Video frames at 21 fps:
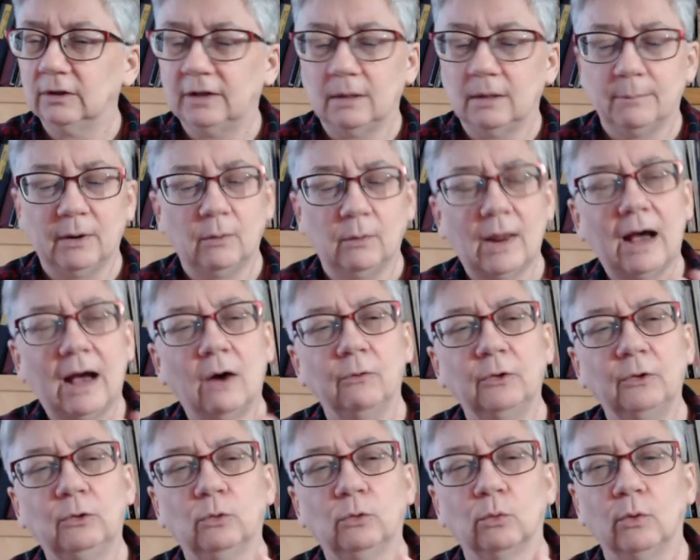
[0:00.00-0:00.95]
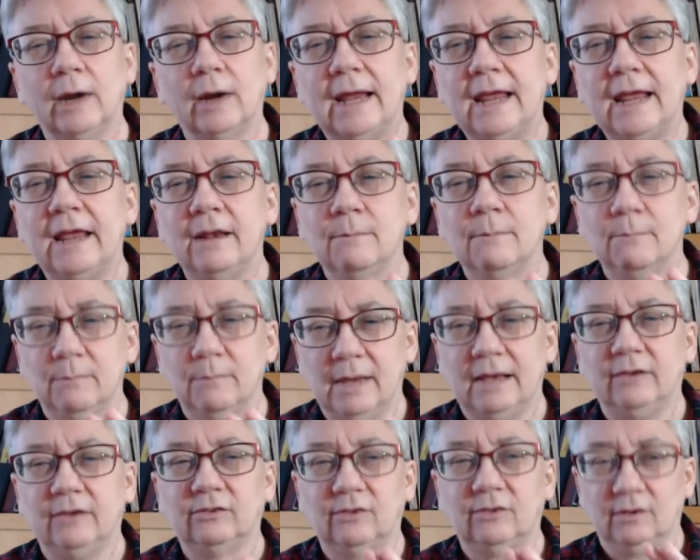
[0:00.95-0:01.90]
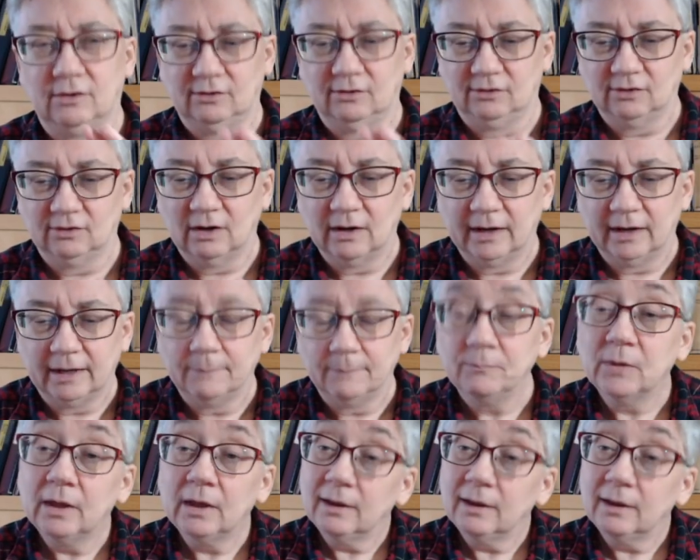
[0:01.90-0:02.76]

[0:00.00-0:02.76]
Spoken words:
about how the grain makes the design.